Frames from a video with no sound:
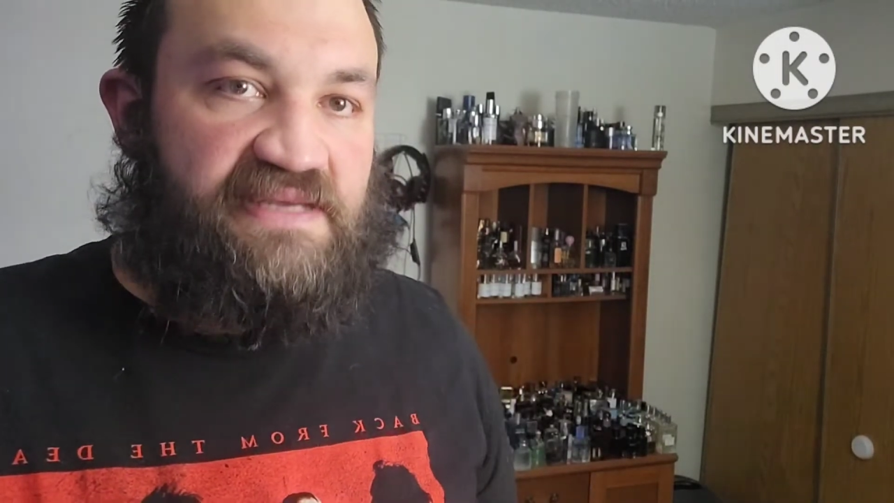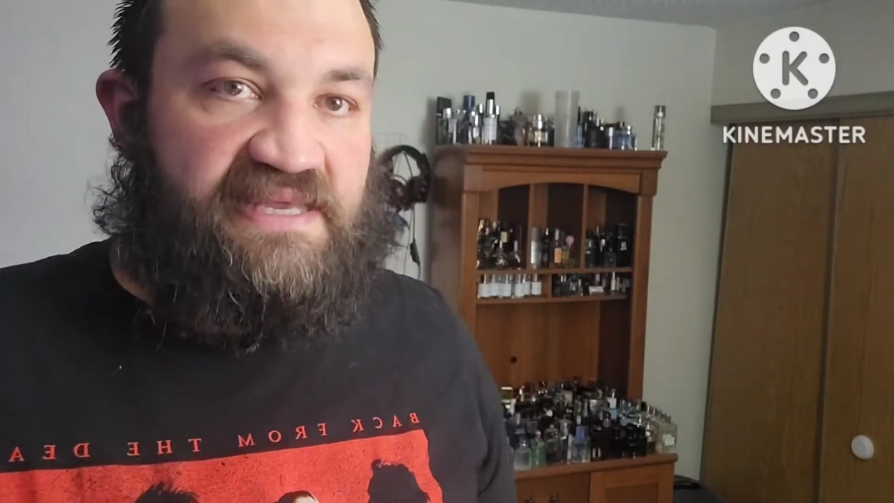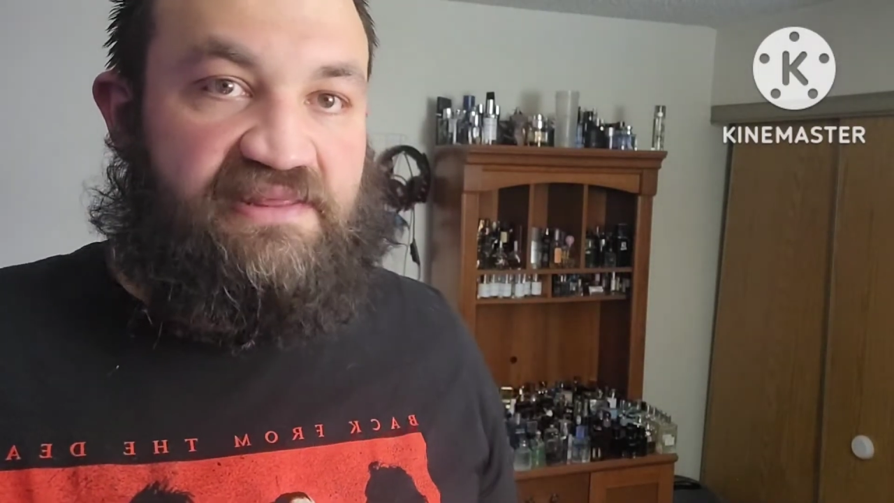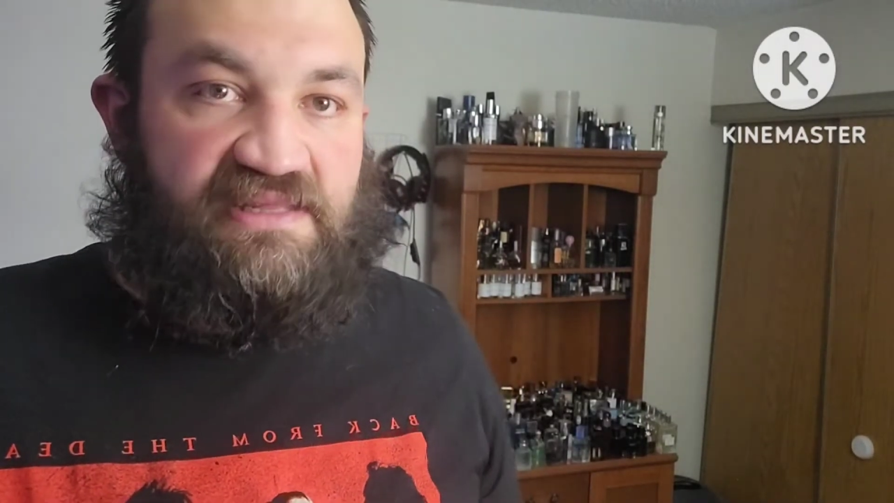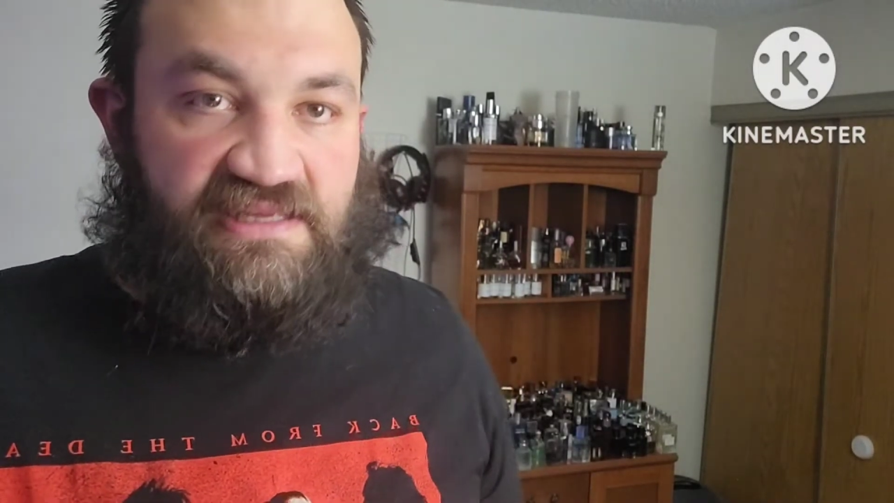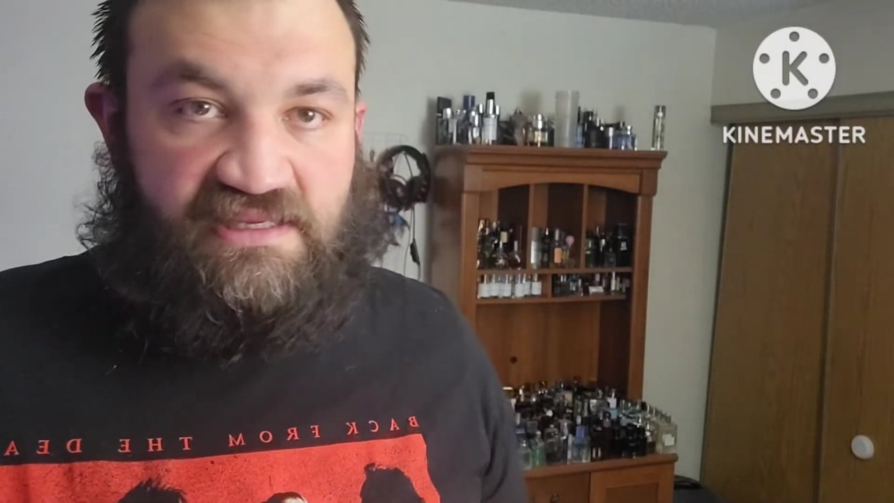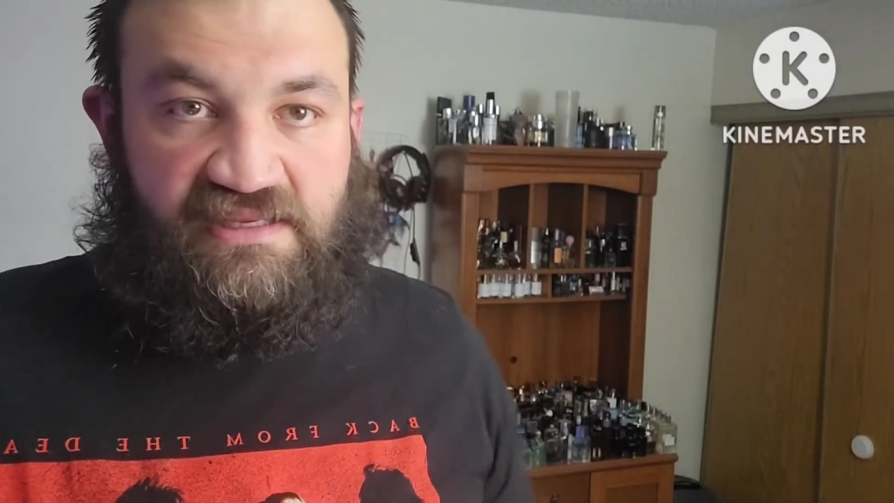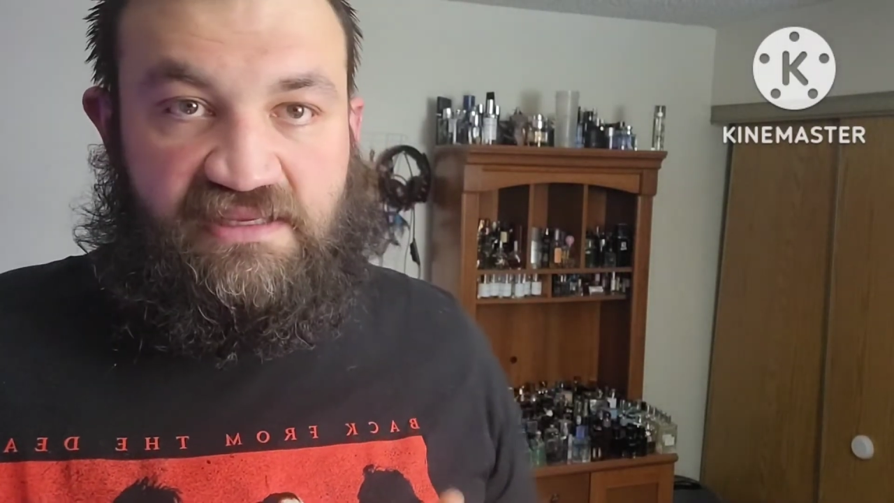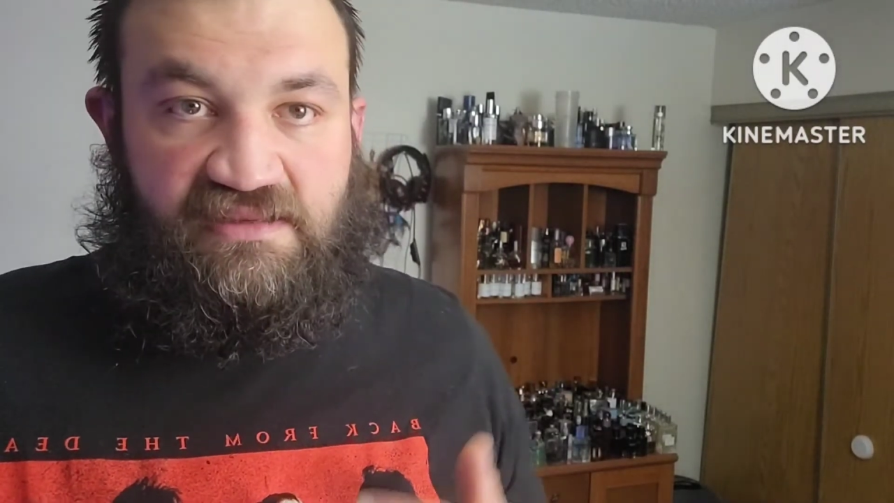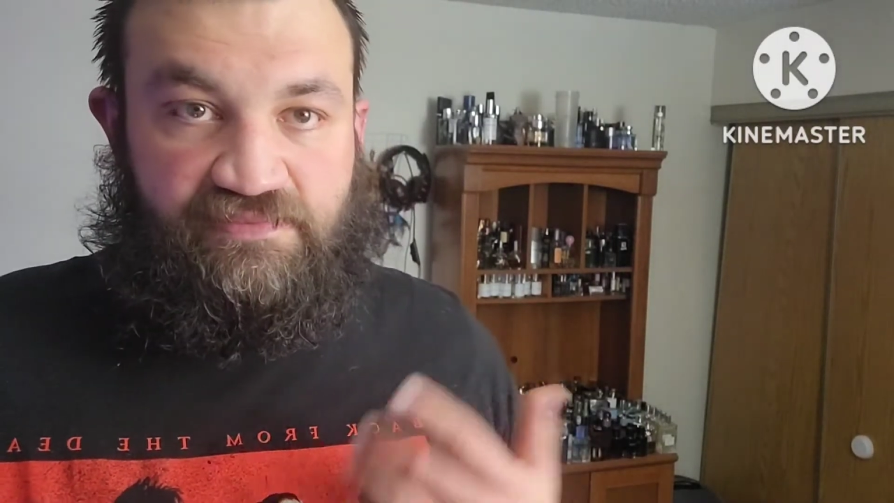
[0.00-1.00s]
in
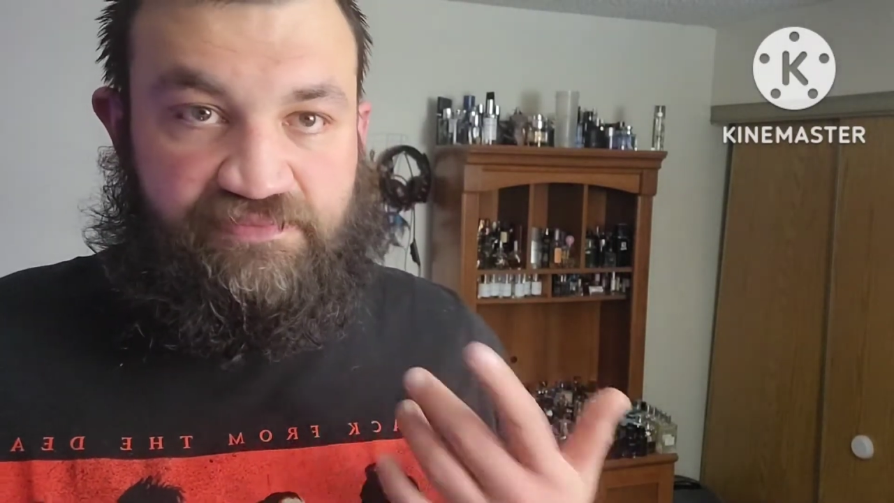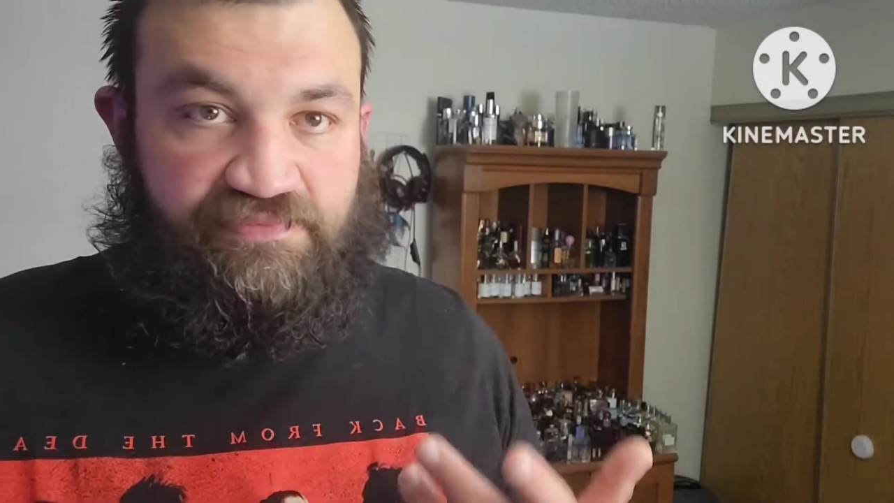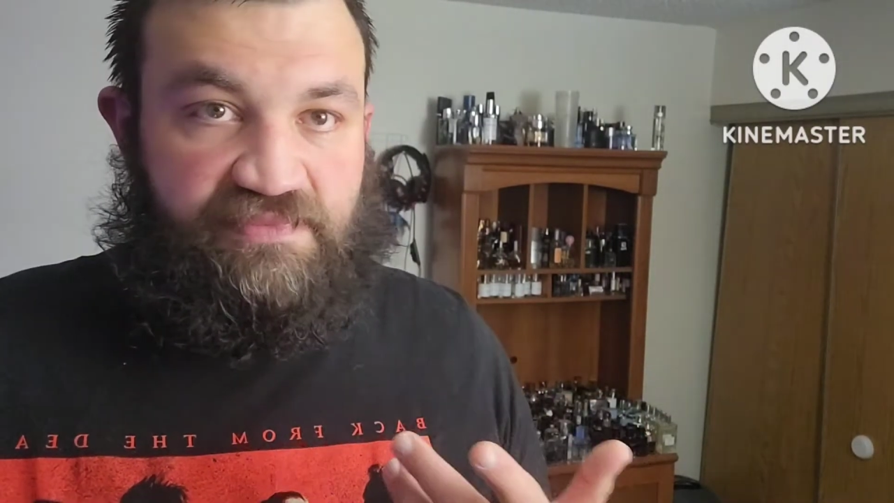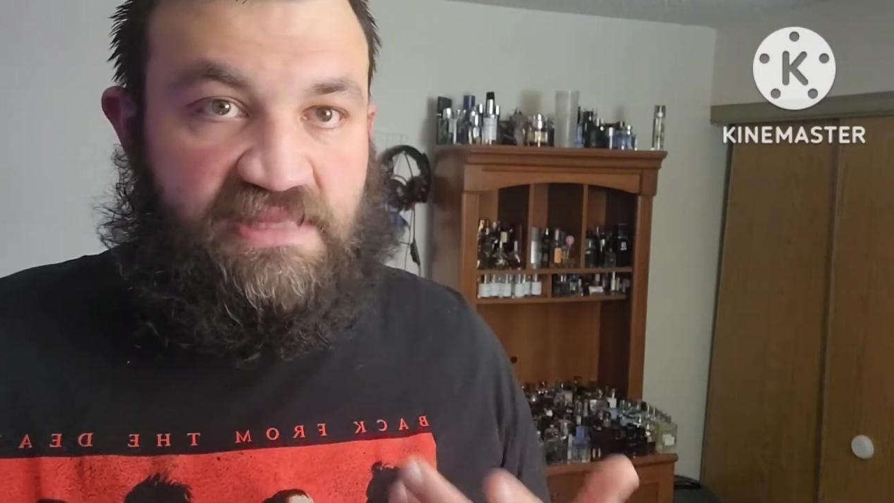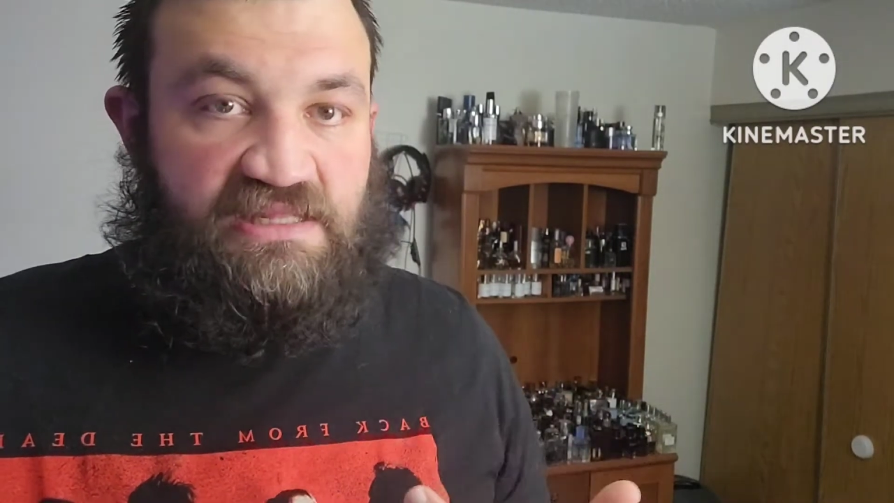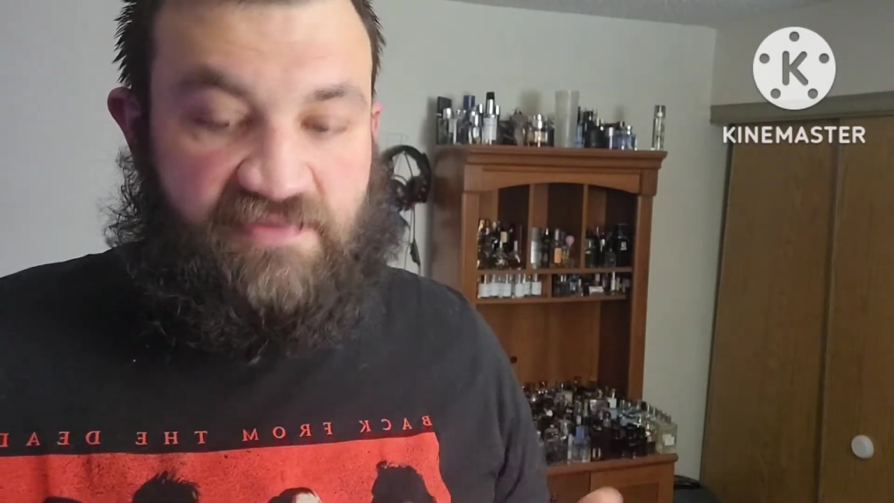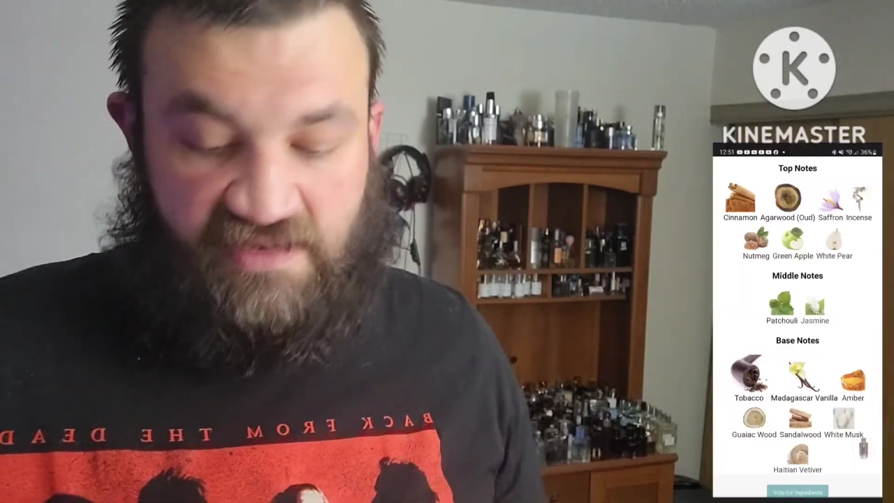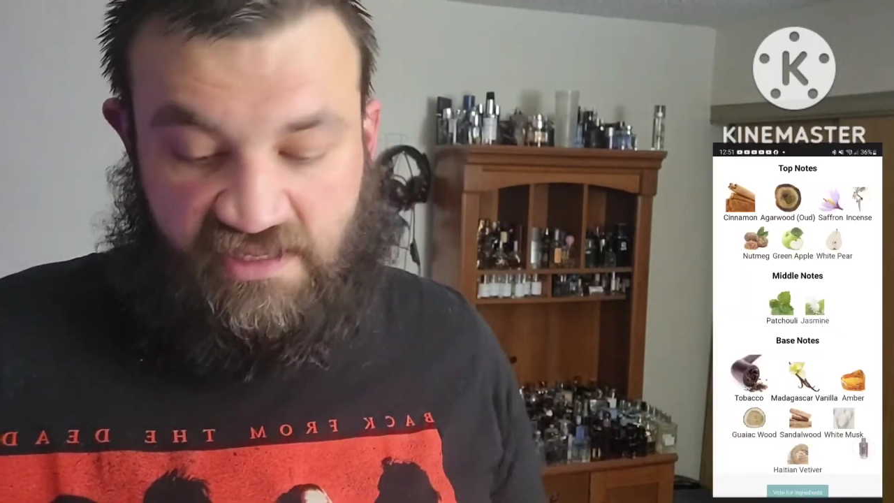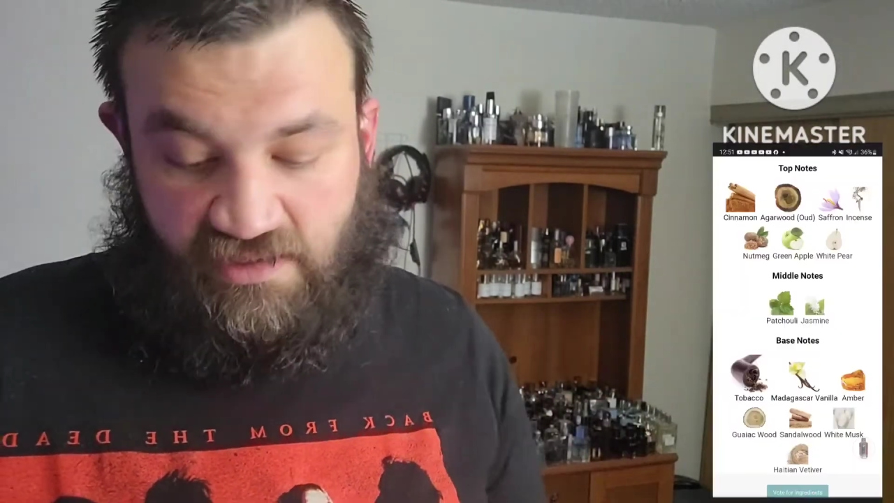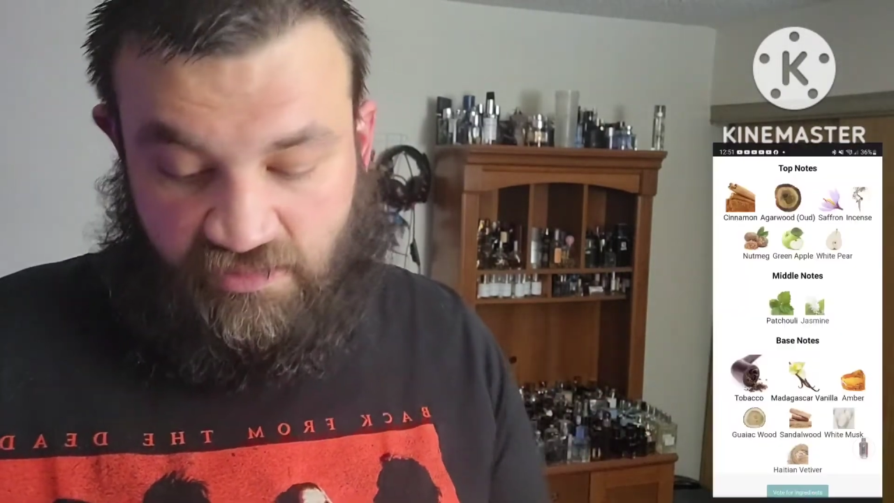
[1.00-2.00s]
the, in the
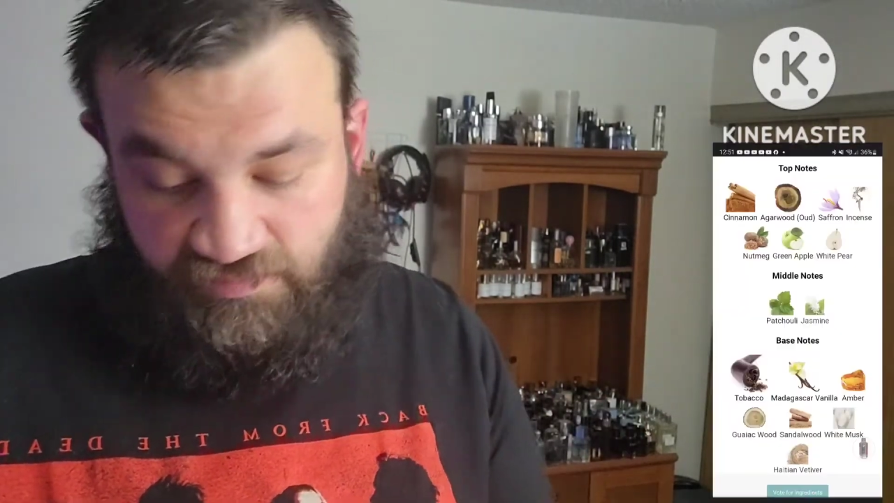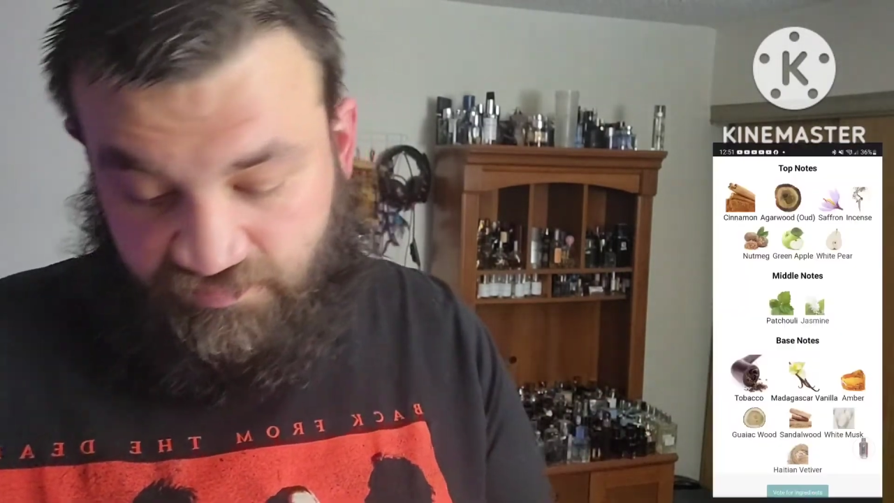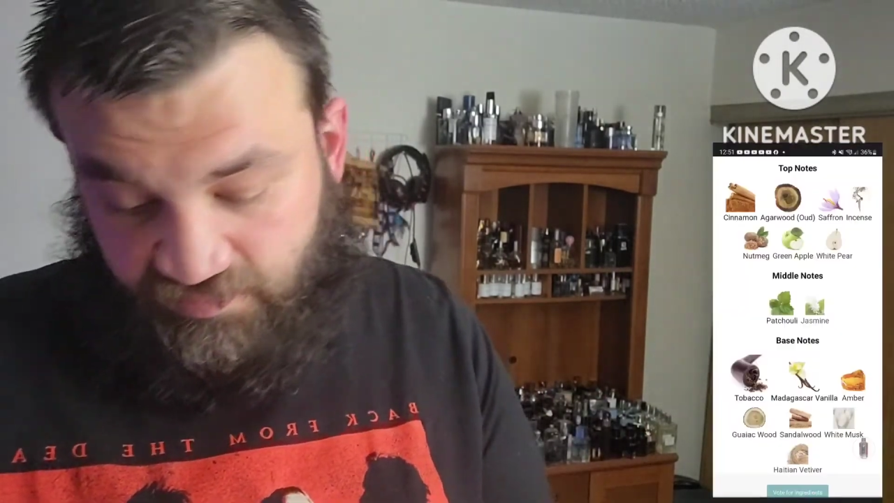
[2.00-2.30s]
video,